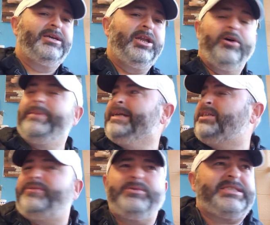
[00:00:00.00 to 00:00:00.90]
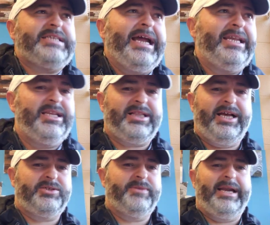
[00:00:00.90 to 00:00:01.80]
imagine if he was standing in the
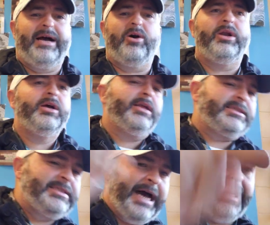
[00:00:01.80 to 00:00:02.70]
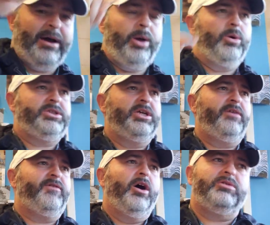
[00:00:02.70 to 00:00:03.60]
classroom right now going, that's not how I want you to
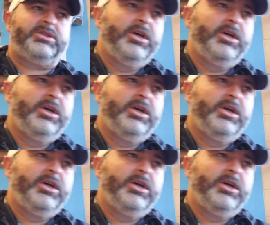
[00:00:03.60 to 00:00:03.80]
give notes.